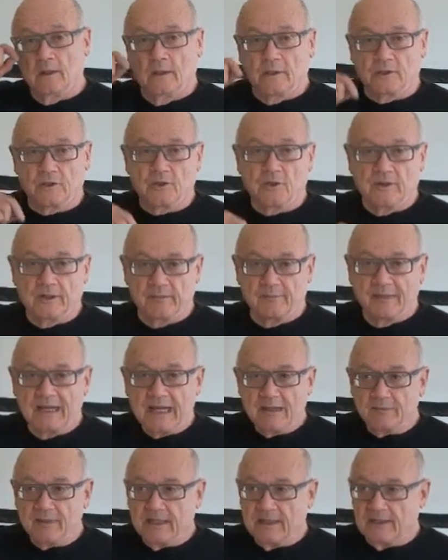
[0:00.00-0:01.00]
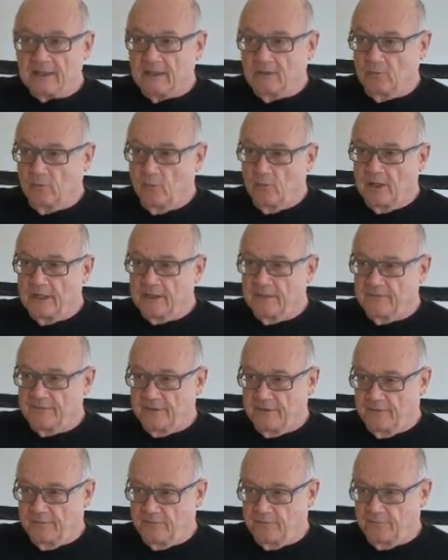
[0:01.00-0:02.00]
You know, it may be that one of
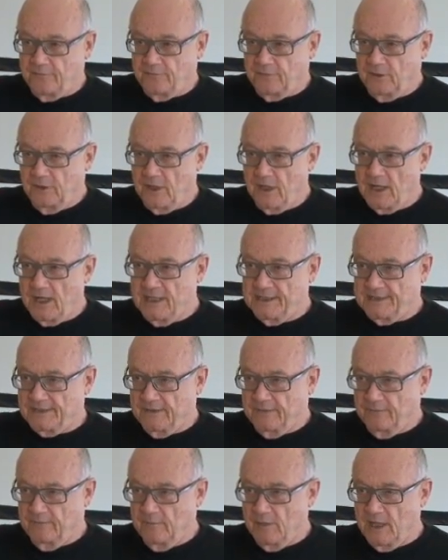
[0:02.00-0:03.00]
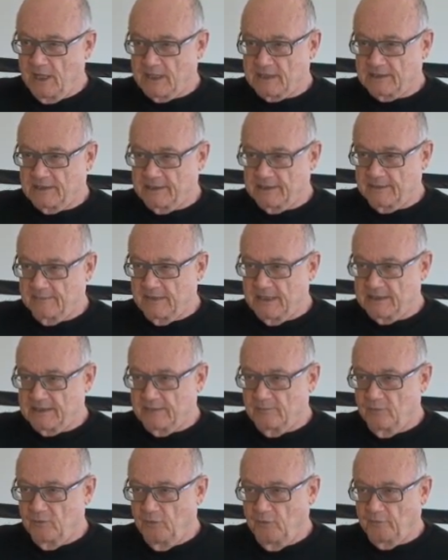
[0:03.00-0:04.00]
the flaws of Marxism as a
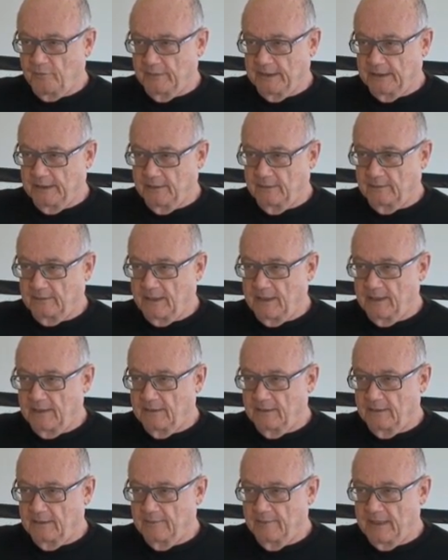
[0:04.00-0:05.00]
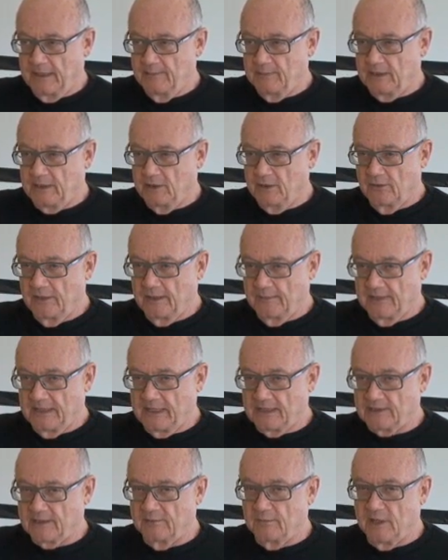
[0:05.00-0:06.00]
movement, and maybe going
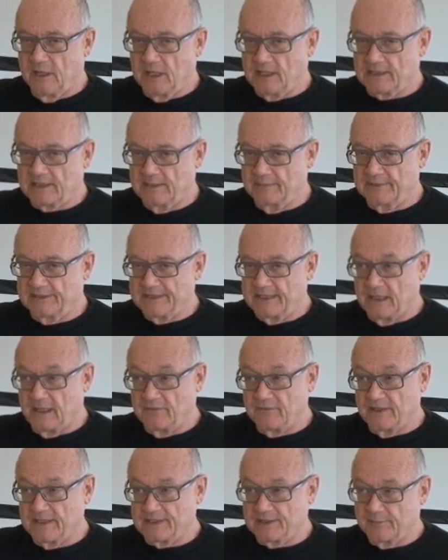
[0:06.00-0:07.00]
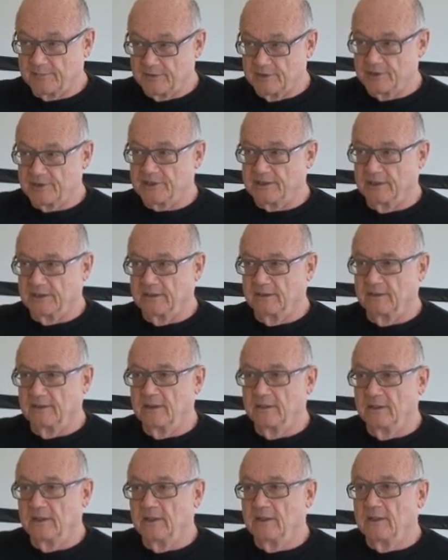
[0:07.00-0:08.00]
back to Marx himself as a person,
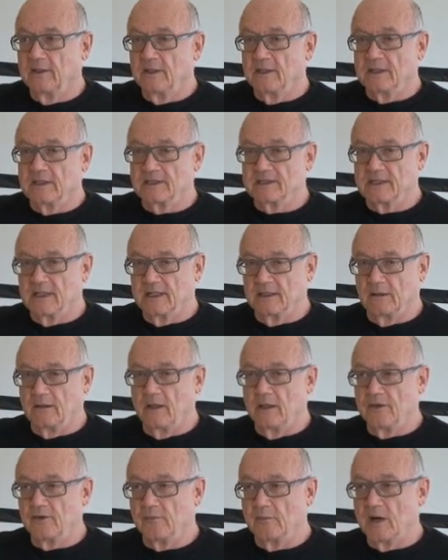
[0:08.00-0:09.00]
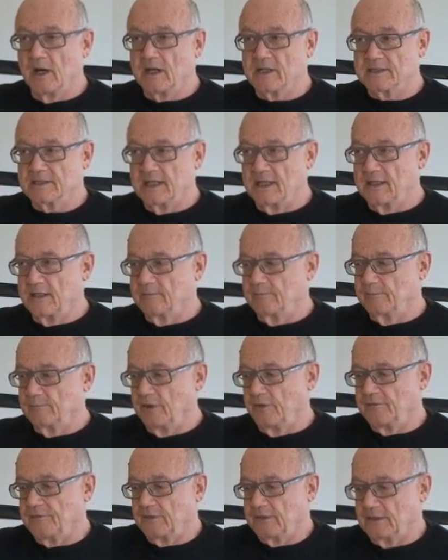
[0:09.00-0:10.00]
is that although Marx had a
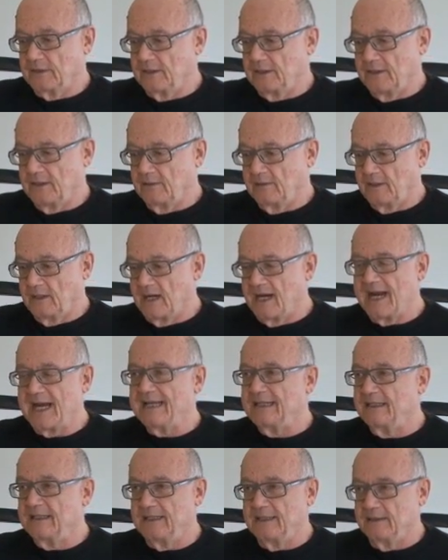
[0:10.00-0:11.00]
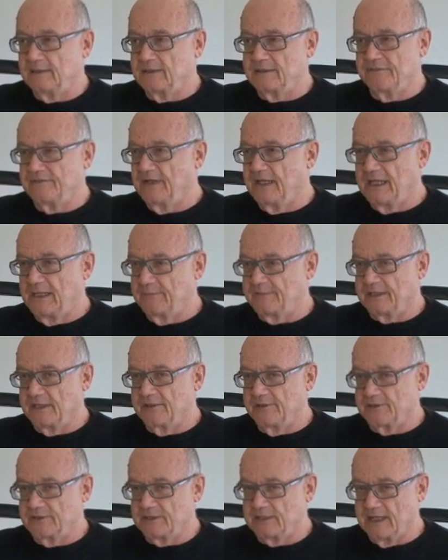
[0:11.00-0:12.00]
perfectly, highly developed
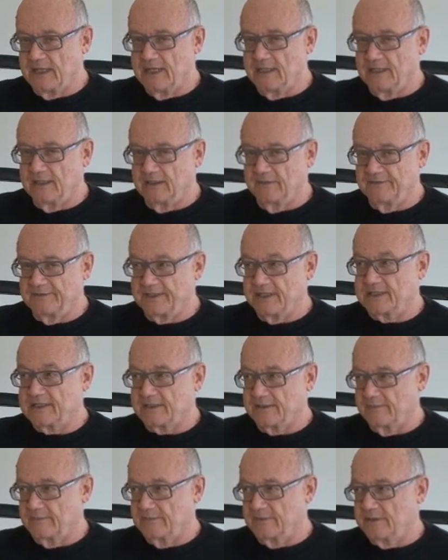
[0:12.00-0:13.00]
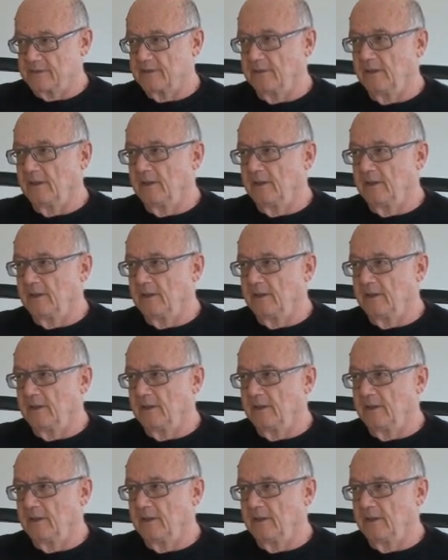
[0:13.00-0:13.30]
understanding of systems,